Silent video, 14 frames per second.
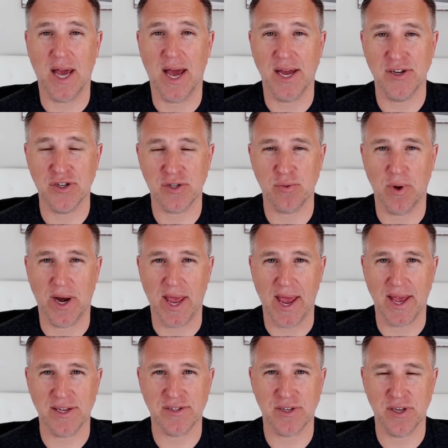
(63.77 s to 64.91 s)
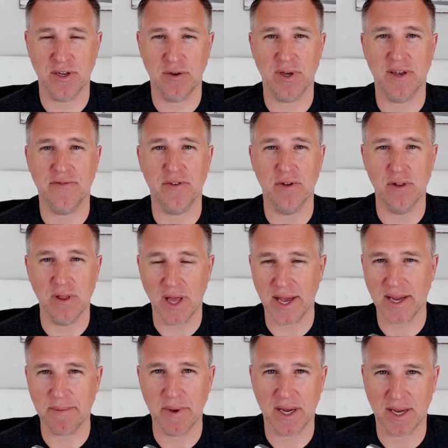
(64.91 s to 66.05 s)
I just want to ask you, if you
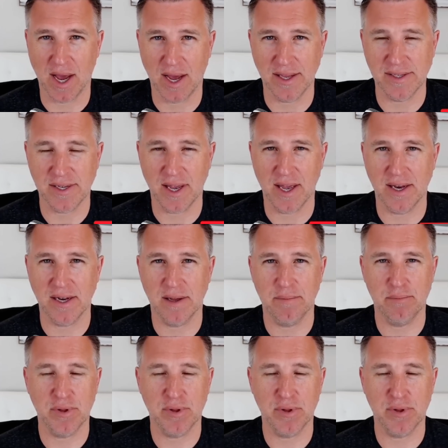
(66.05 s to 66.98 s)
like my content,